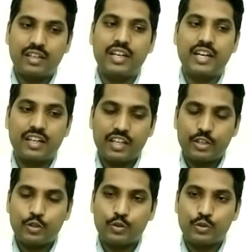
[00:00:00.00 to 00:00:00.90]
dental
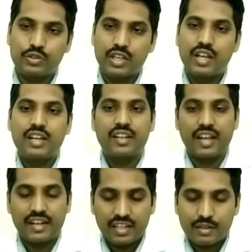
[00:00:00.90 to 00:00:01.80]
issues
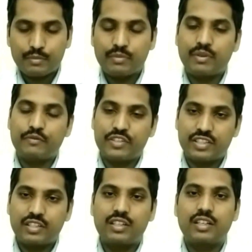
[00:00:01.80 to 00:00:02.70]
can come and
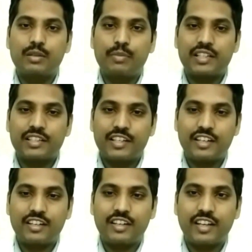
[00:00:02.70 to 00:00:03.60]
visit uh, Partha
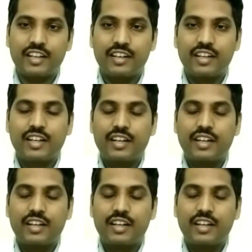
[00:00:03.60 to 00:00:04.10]
Dental Care